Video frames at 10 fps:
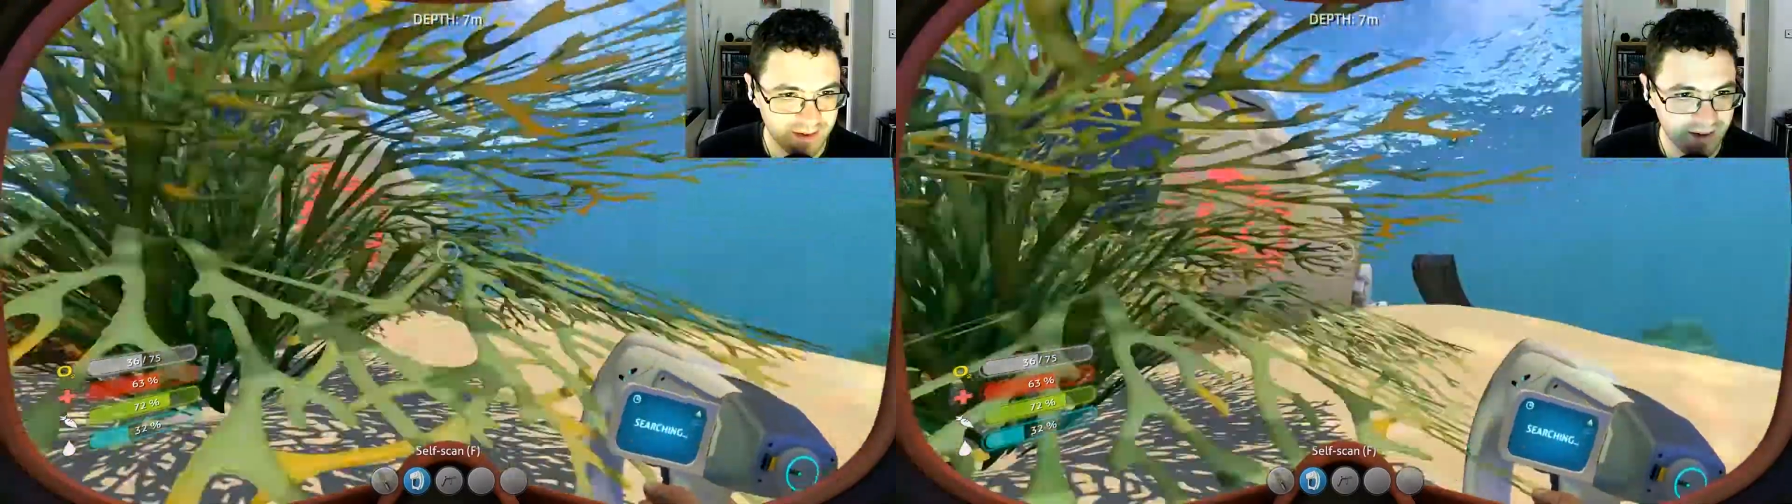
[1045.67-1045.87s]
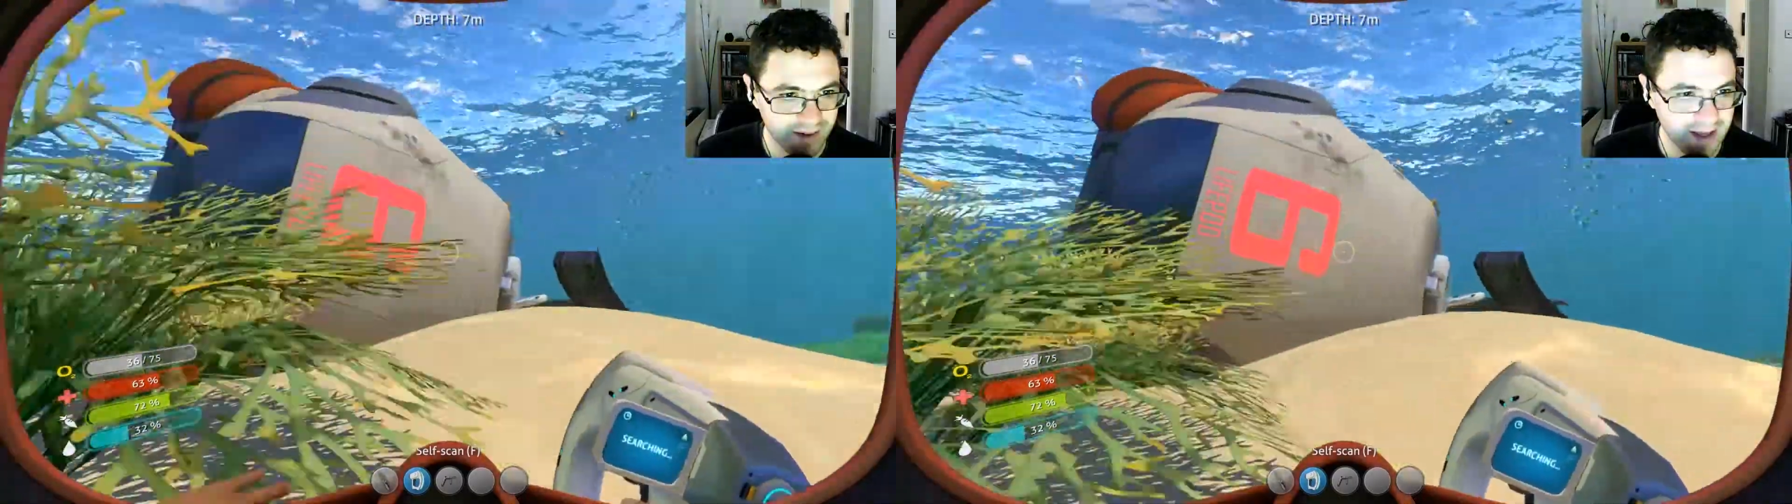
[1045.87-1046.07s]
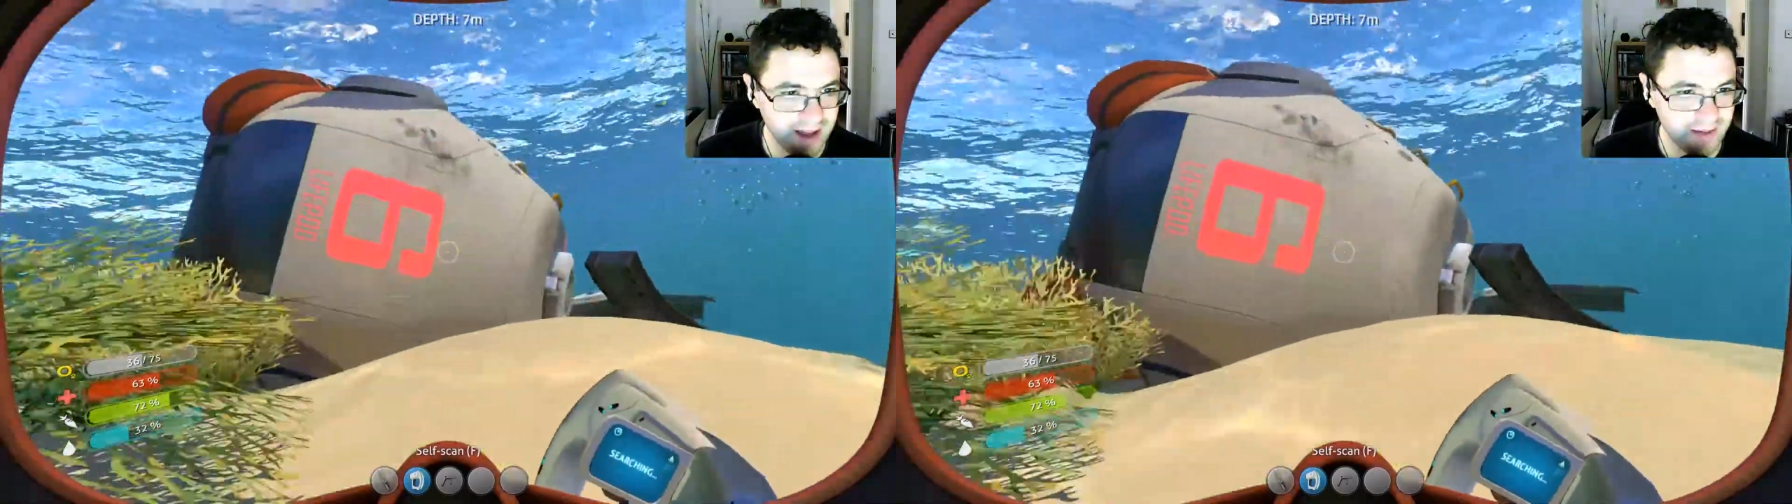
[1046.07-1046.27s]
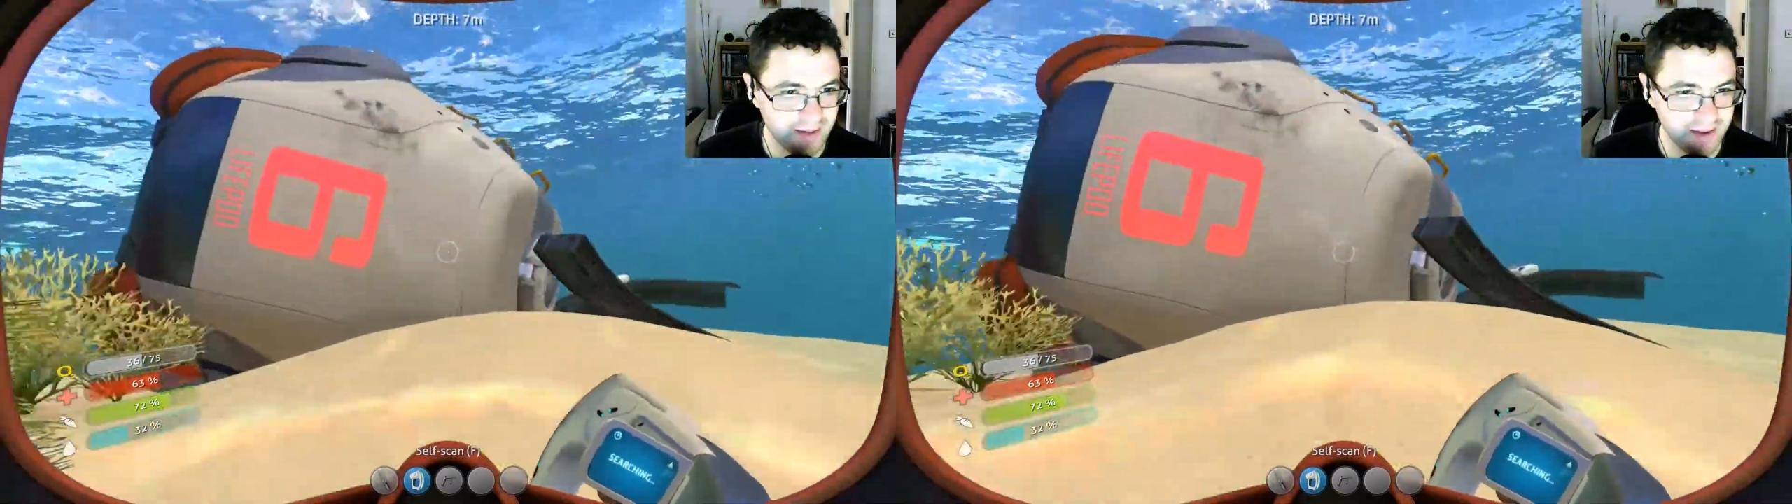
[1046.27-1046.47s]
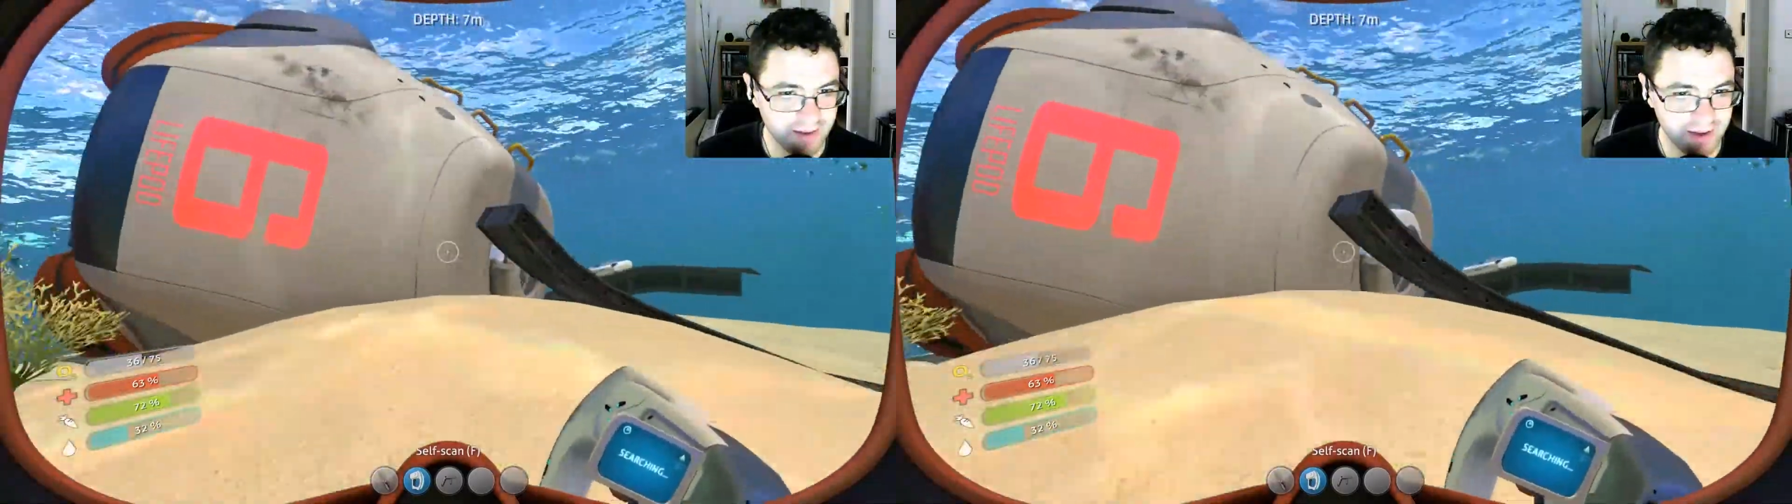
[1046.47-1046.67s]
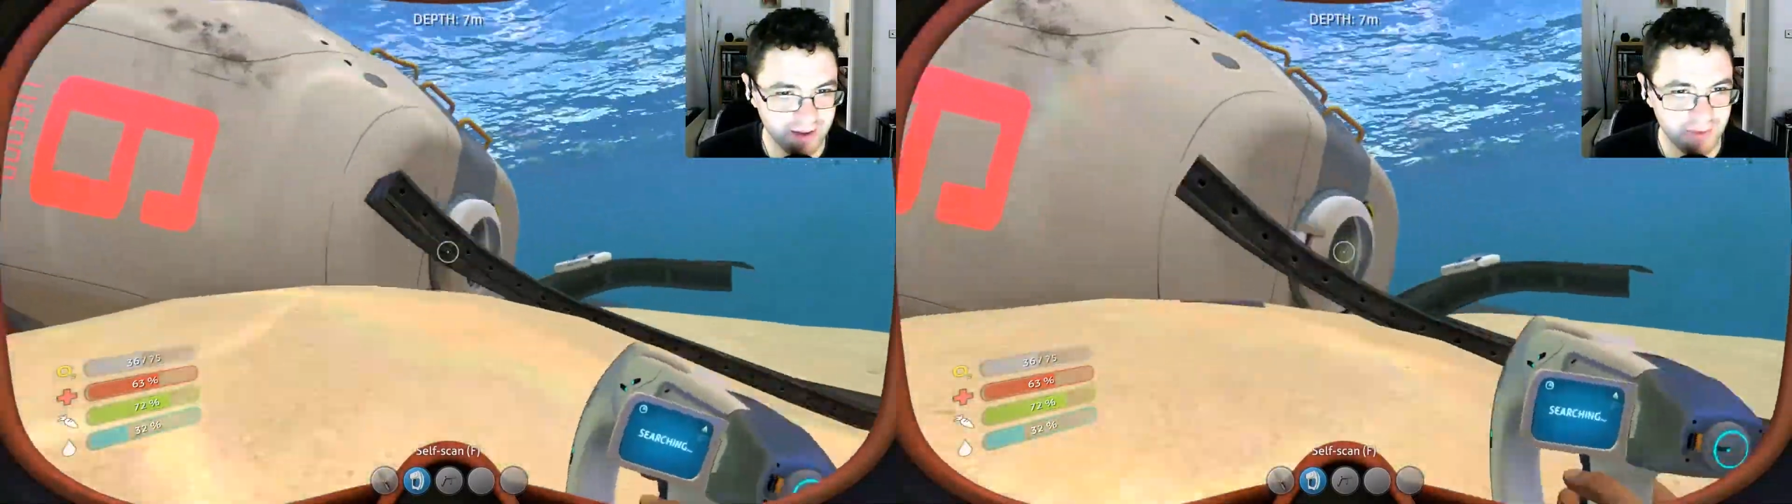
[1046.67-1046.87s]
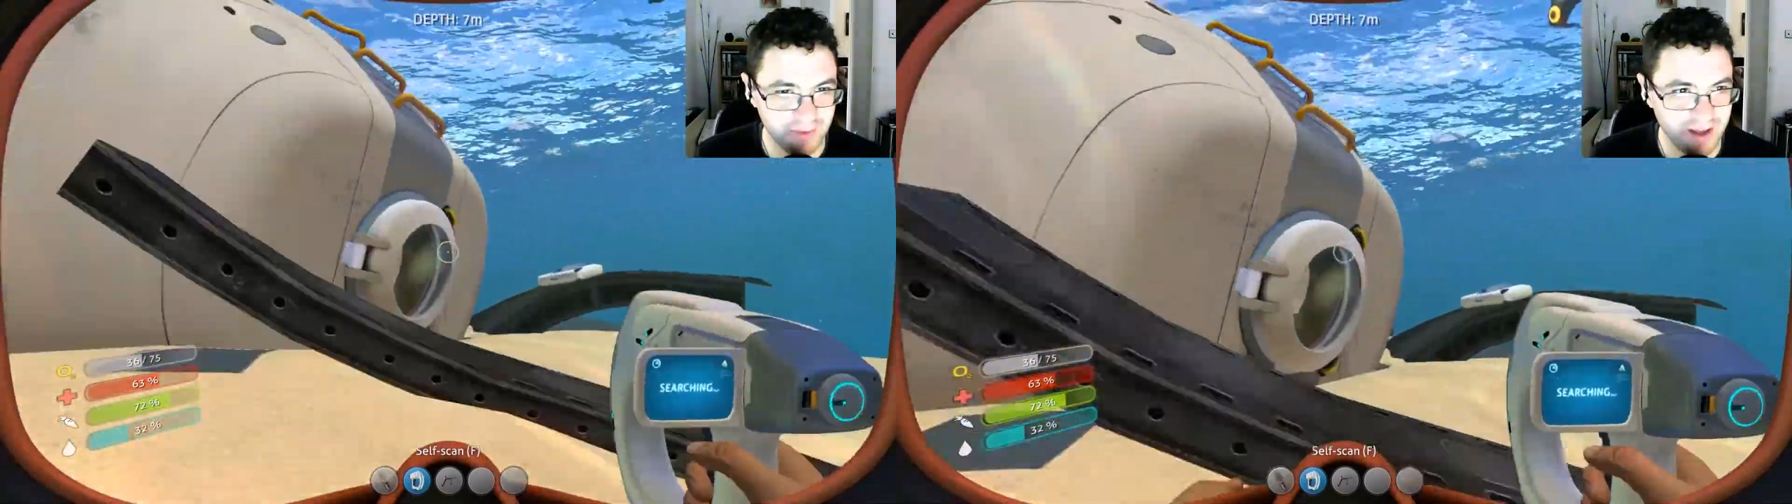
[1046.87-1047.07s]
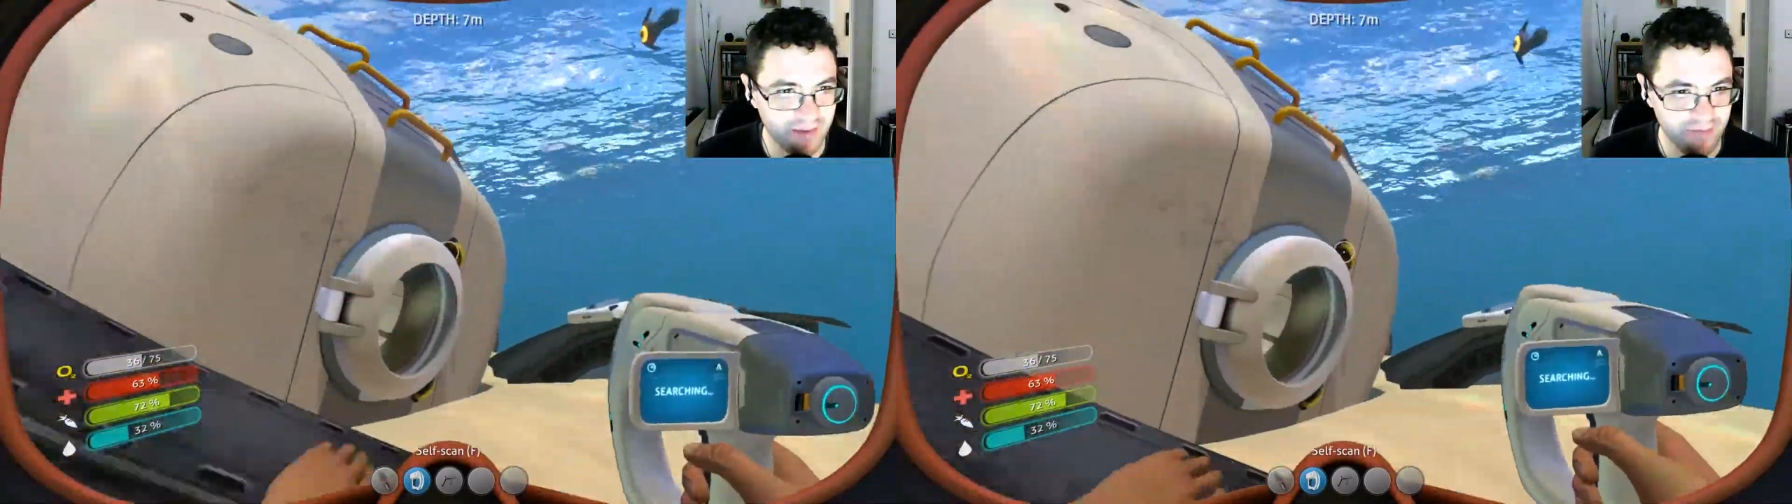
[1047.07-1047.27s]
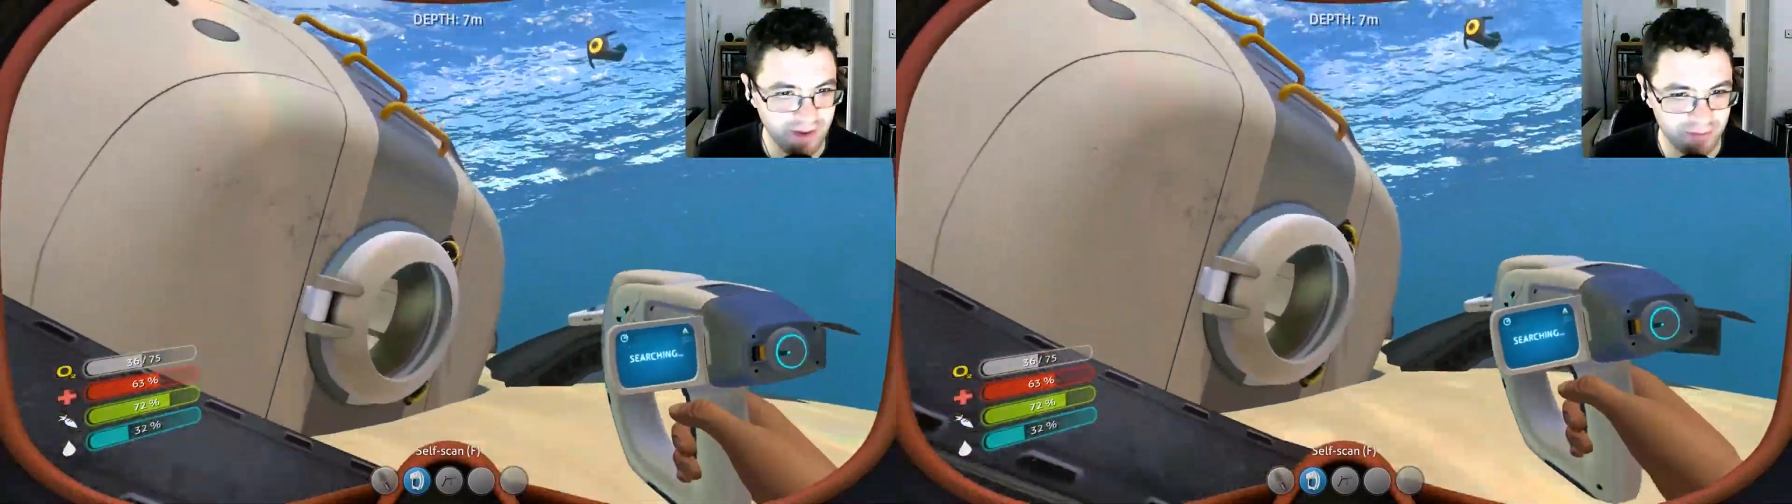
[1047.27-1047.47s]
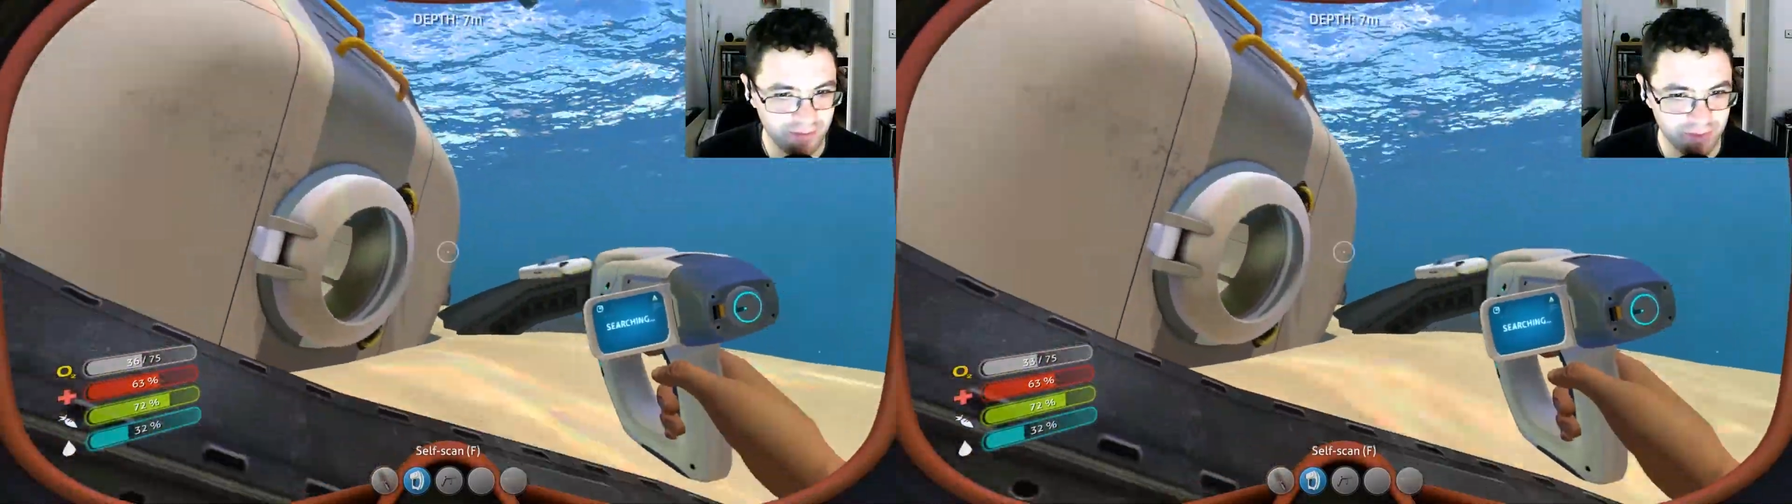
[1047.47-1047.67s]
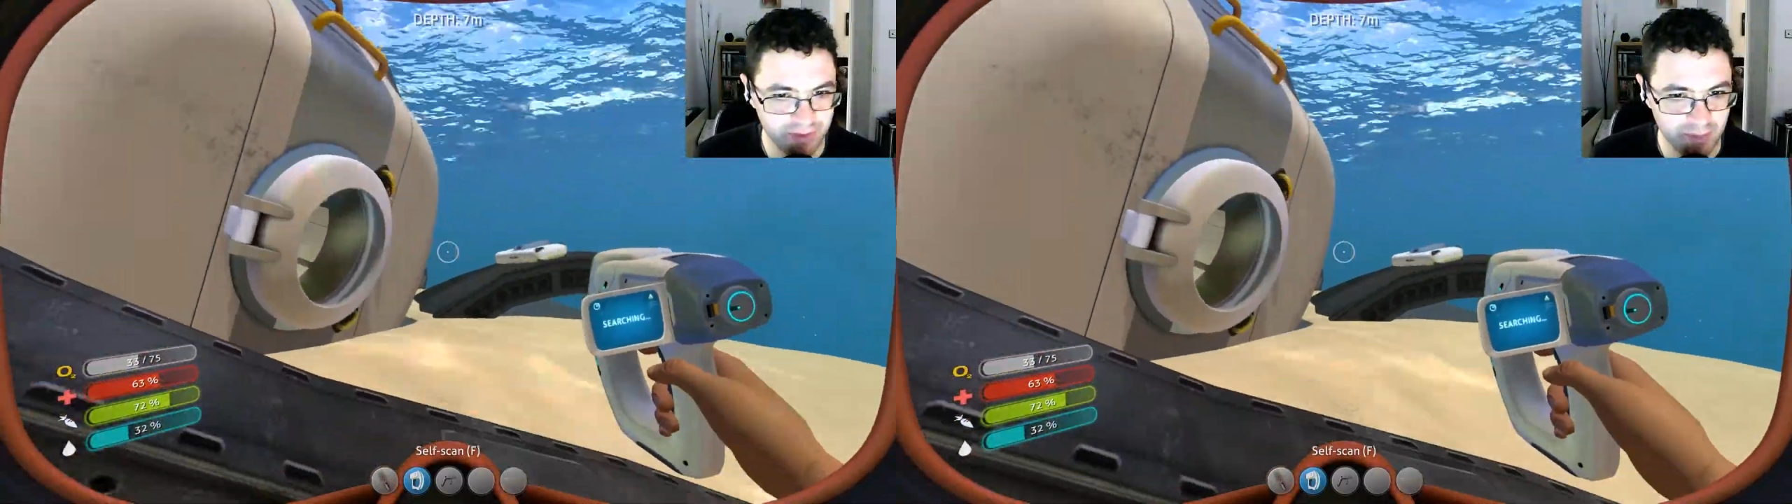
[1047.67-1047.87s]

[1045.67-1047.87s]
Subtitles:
Hello, hello, hello. We have found one of the